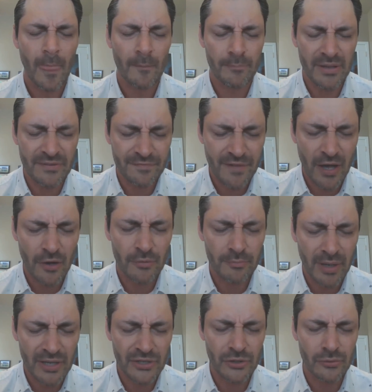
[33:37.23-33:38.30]
be found
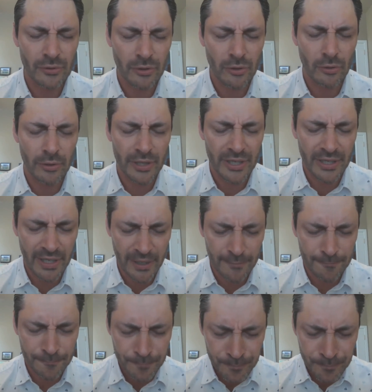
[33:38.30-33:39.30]
by you in glory again.